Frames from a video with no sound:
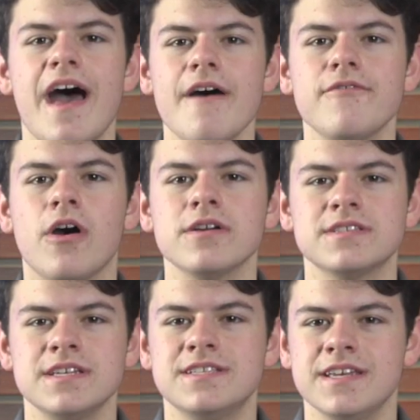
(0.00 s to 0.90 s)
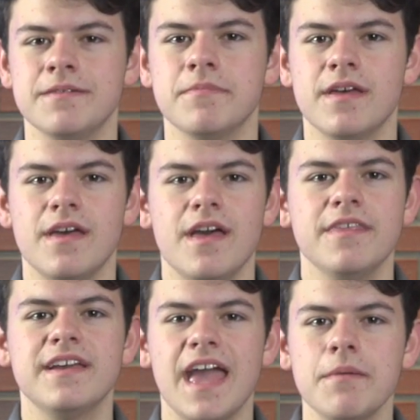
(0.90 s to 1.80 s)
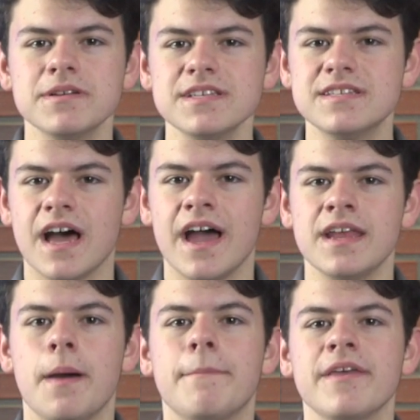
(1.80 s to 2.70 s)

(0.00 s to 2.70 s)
FRC team. The game was designed